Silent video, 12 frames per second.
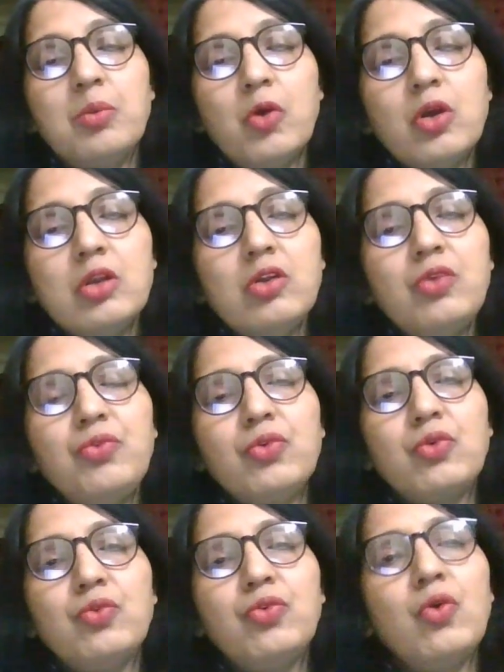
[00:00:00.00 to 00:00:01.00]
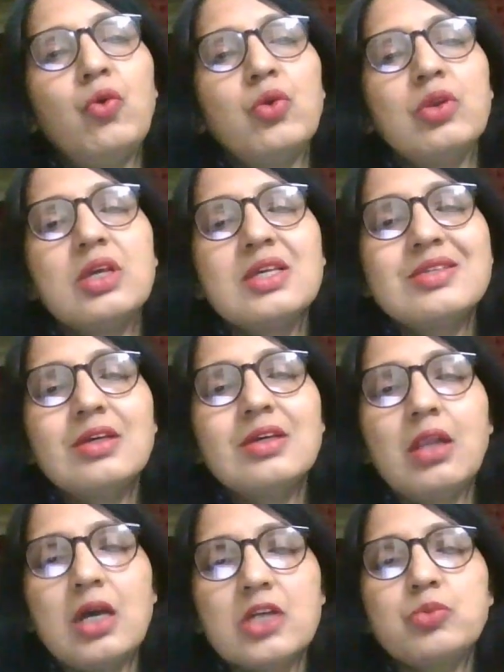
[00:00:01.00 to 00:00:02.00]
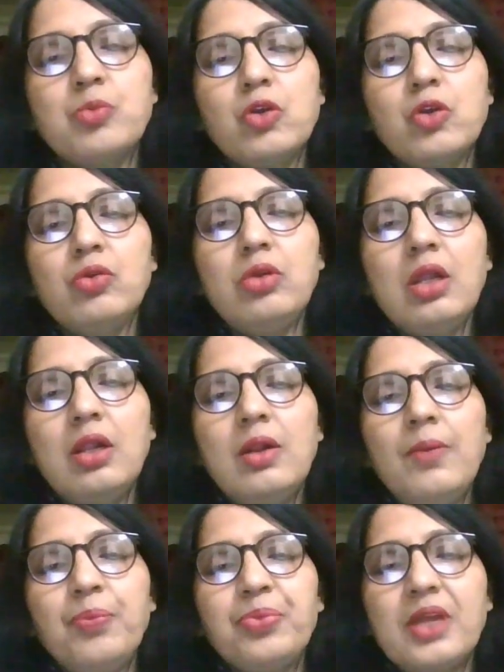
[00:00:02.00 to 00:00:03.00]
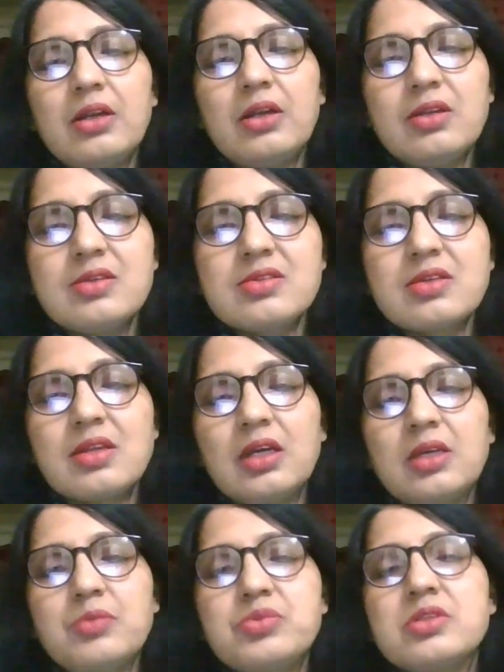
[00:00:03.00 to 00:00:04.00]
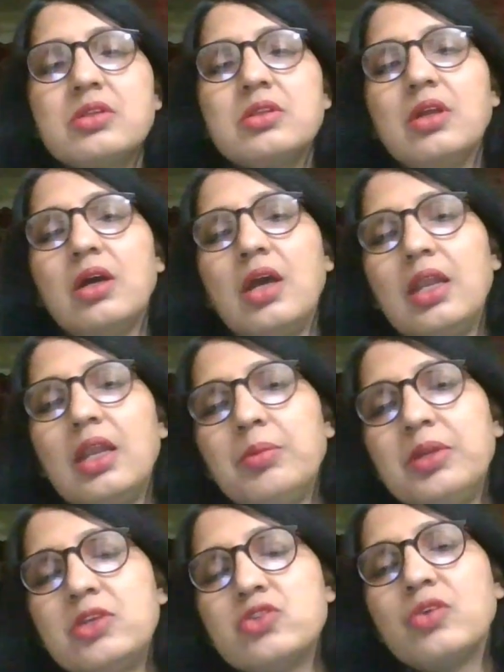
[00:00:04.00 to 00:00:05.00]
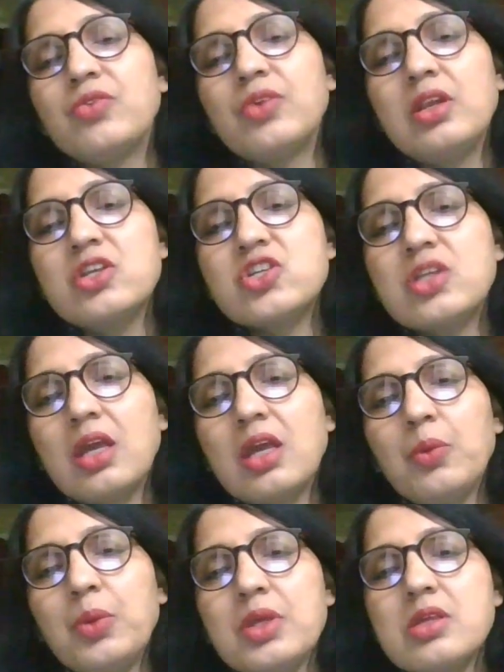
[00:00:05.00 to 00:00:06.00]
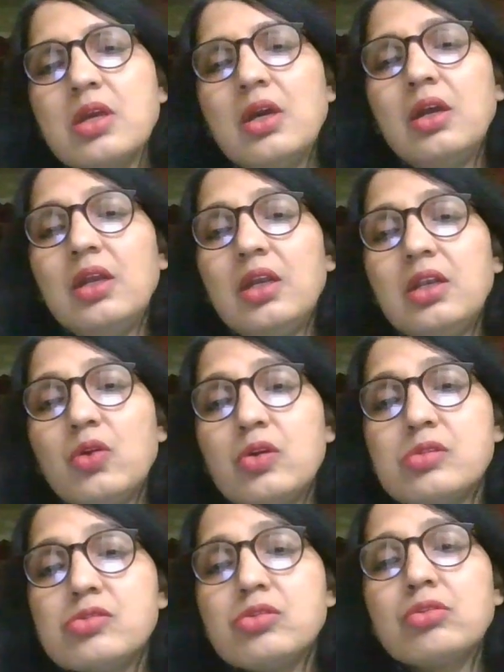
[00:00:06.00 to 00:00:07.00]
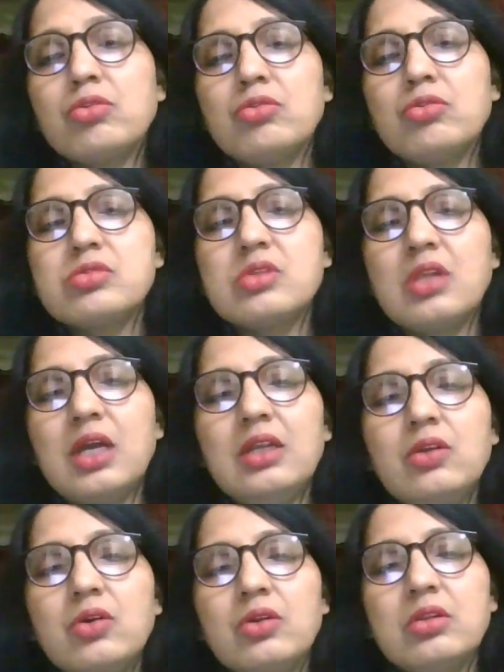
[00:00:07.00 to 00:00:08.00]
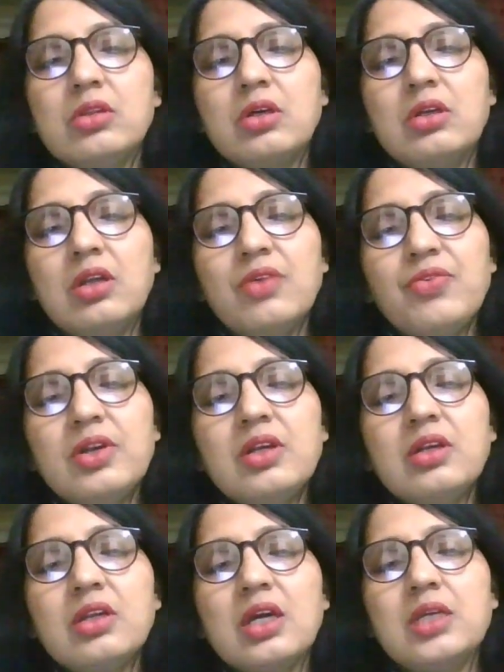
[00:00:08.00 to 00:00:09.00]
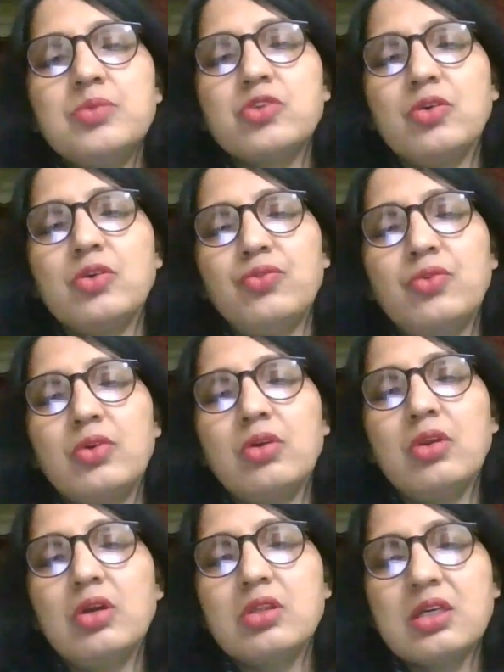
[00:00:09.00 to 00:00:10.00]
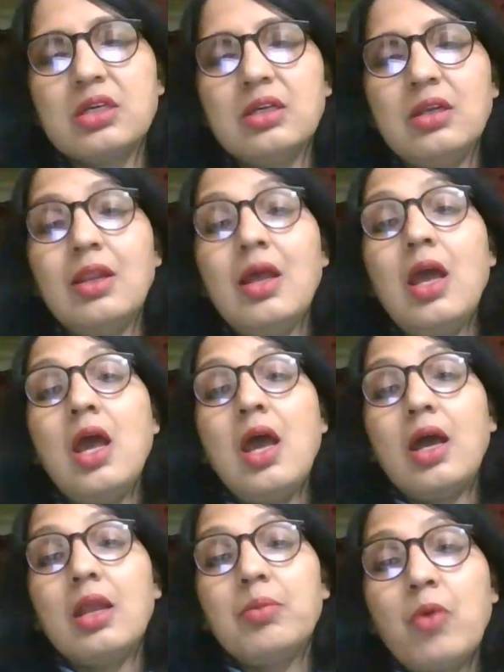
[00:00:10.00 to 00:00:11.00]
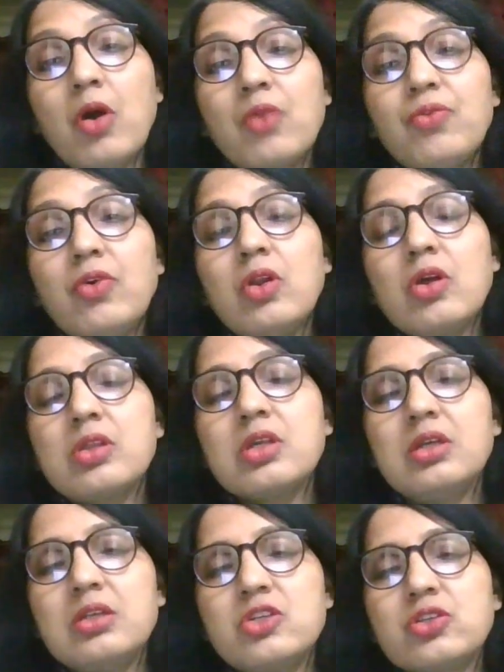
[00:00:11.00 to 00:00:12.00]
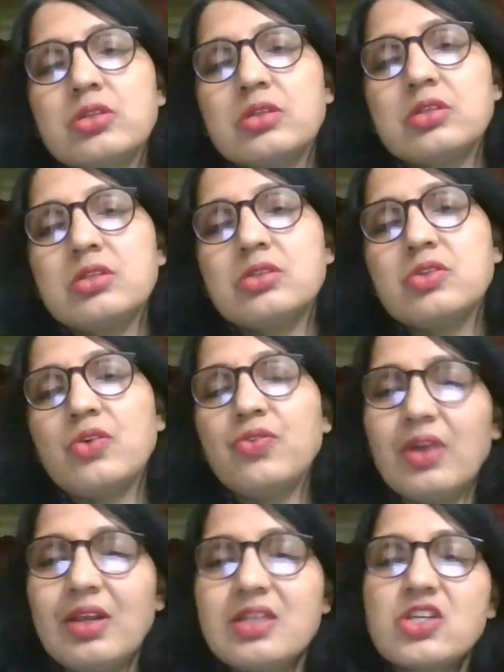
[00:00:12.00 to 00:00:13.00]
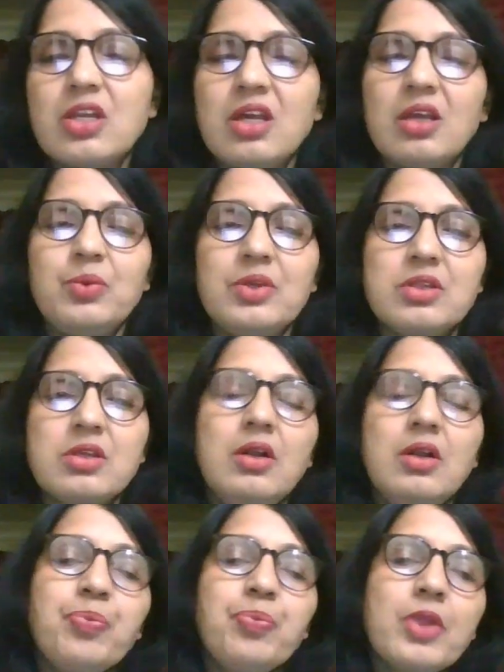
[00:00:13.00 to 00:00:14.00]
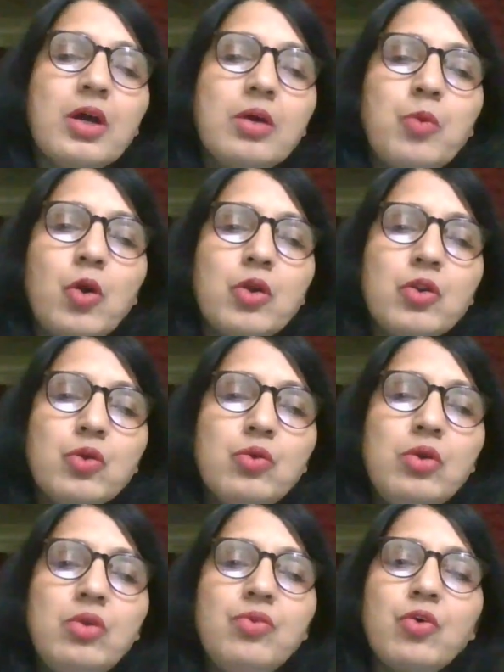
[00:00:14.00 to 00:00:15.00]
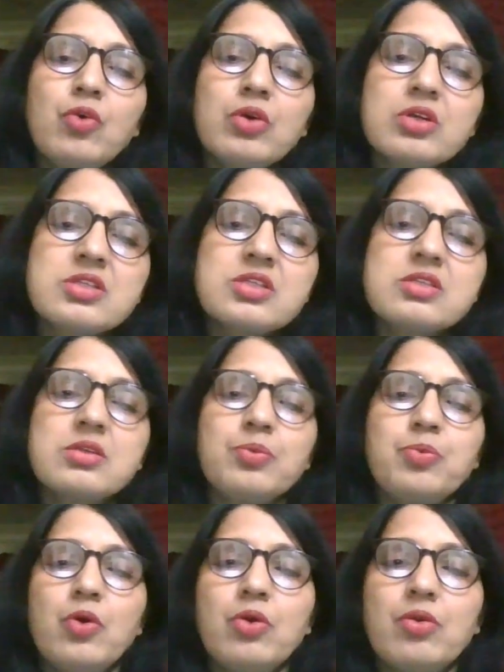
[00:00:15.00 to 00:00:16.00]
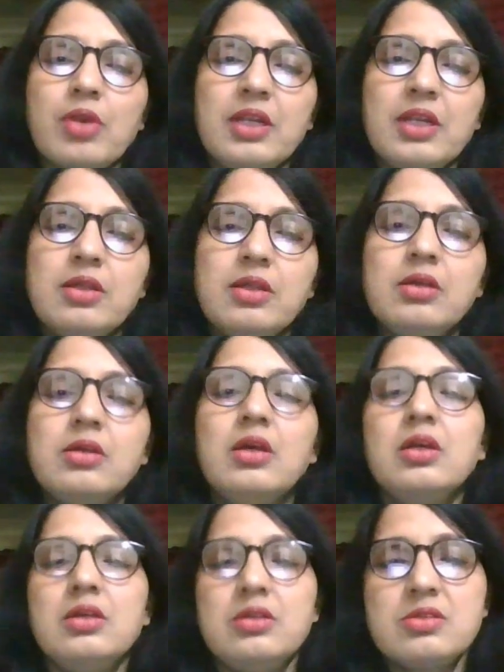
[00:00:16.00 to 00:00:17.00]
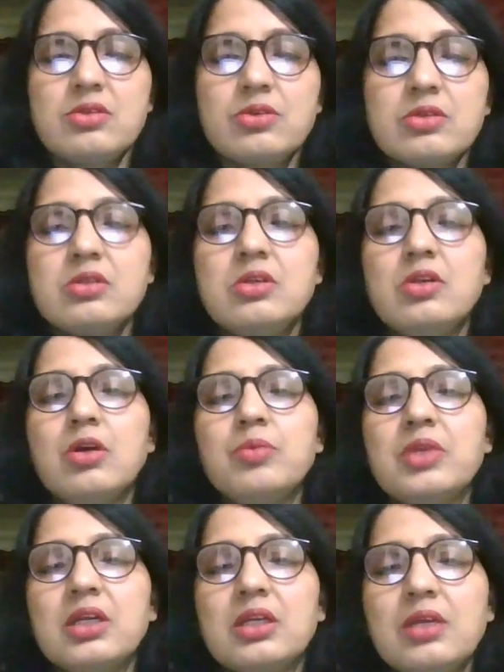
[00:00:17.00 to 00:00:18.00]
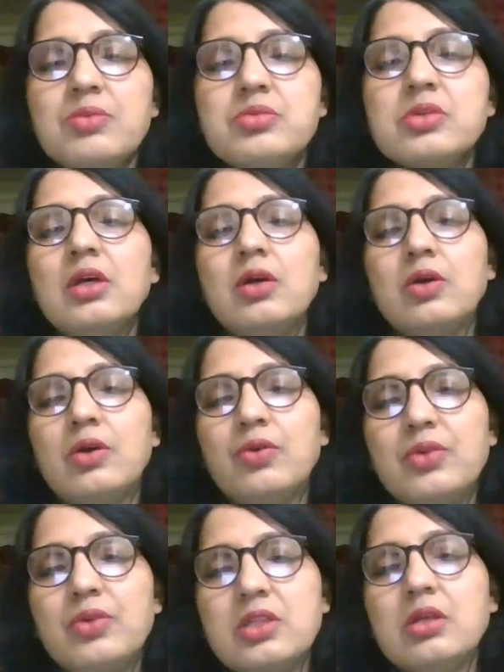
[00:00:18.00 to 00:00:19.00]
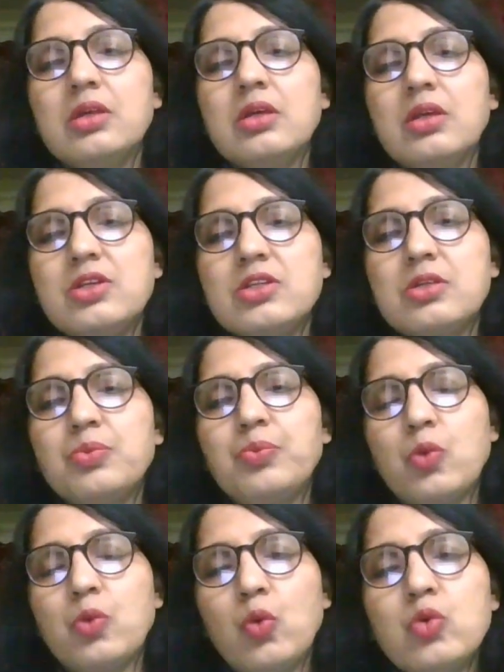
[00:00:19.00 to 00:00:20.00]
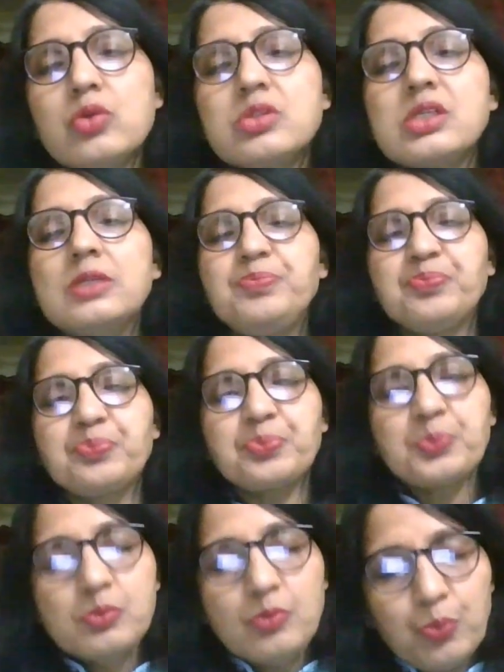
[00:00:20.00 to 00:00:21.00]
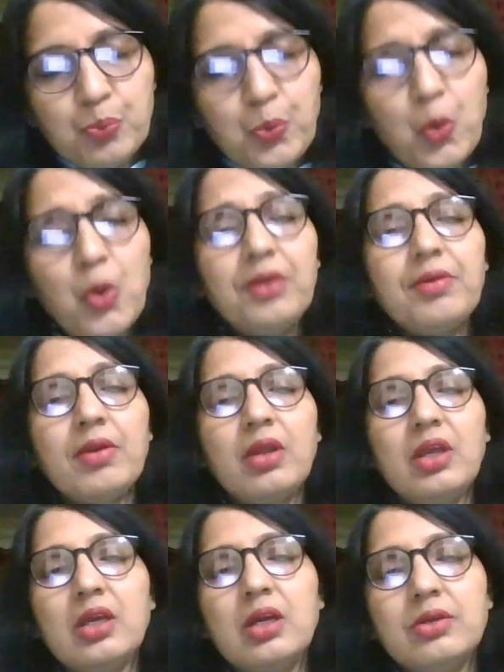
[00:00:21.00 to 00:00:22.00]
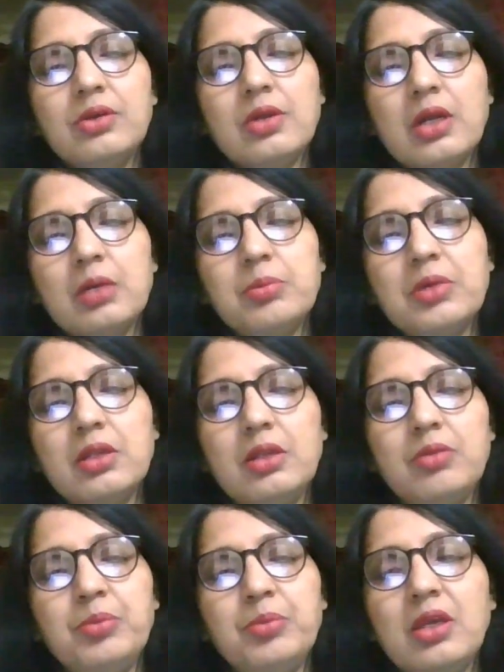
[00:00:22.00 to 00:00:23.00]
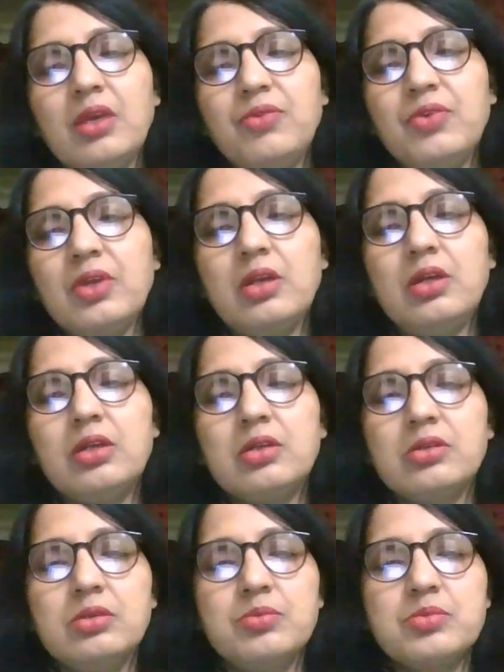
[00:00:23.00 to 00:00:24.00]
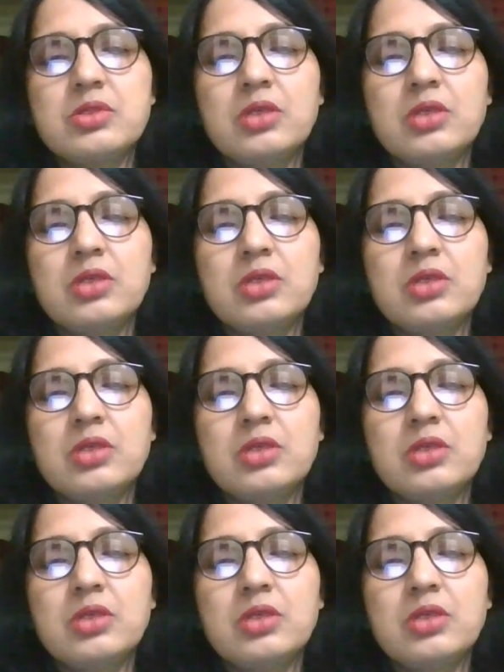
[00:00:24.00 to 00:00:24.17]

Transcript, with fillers: Module 4 is the last module that describes the elements of English language. It also throws light on the different types of phonological and morphological structures of English language. The module focuses upon writing instructional objectives of teaching English prose, poetry and grammar in behavioral terms.